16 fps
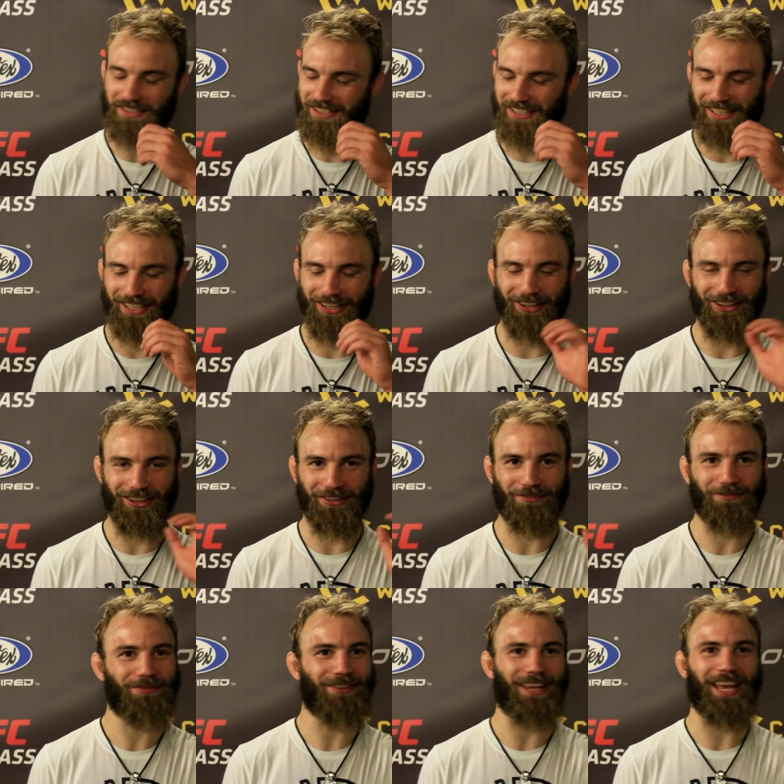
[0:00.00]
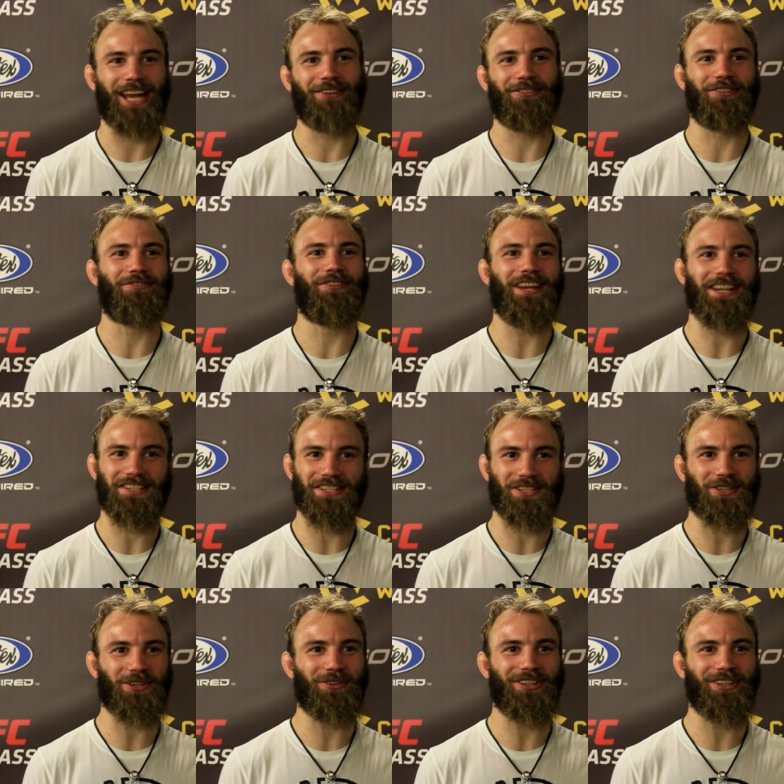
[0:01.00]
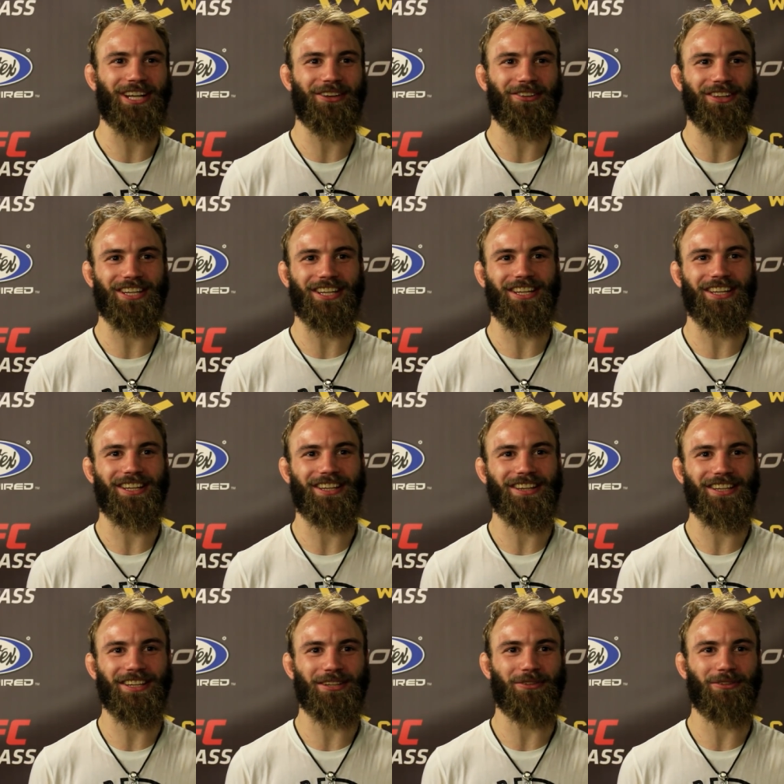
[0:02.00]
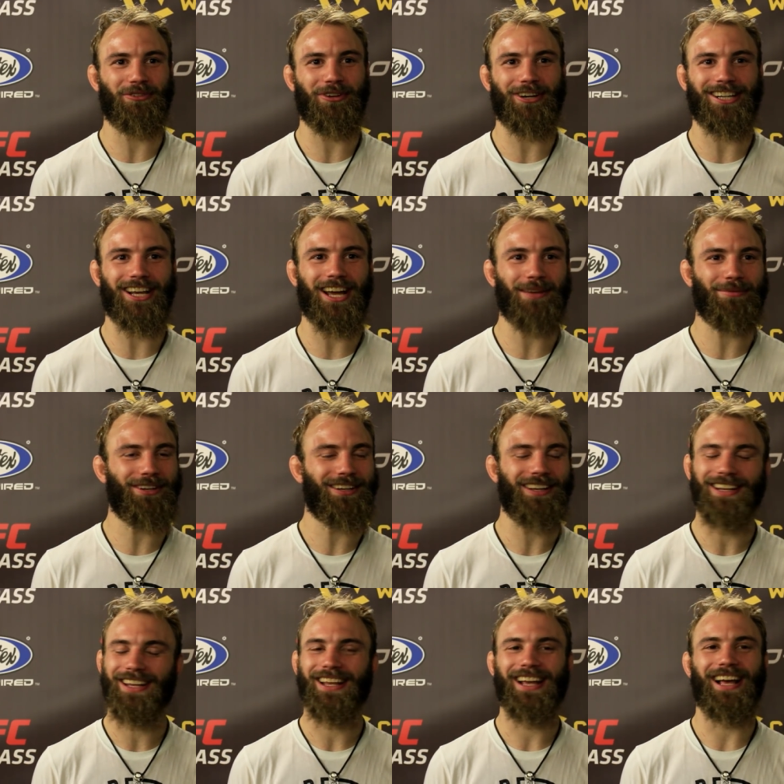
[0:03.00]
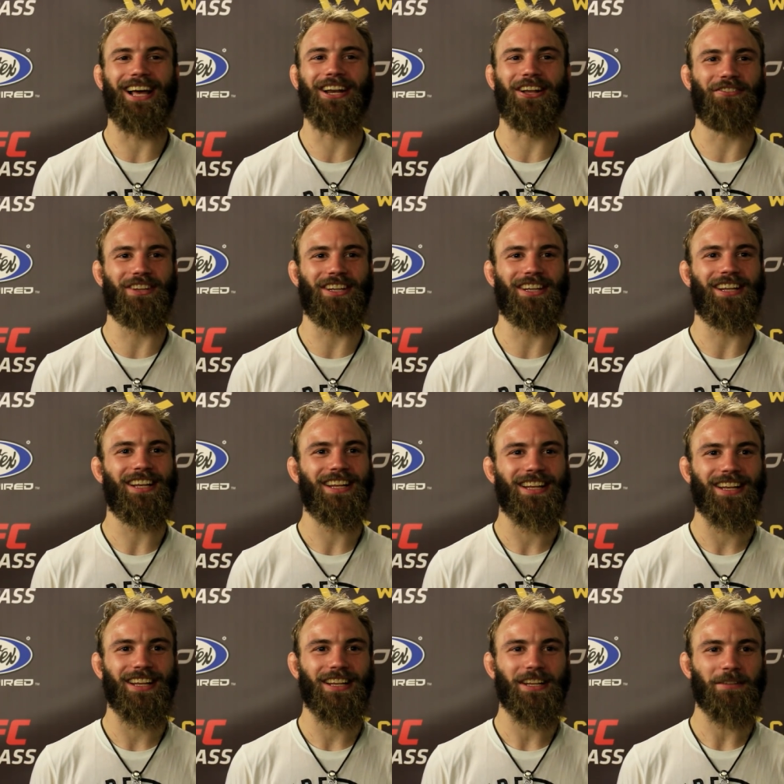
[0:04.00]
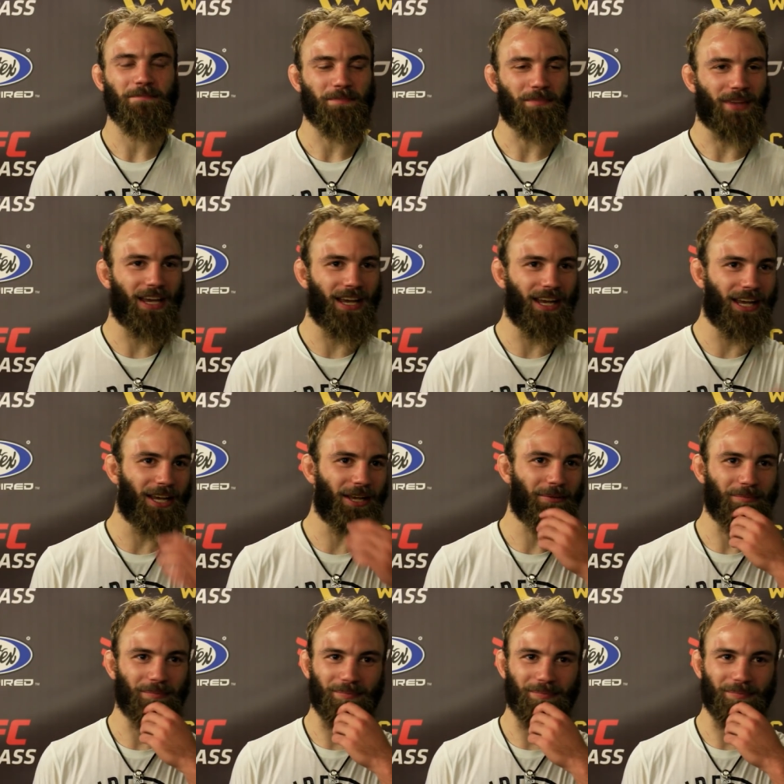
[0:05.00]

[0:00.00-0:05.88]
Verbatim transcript: seeing all the angry faces going down the the red carpet, I loved it. Um,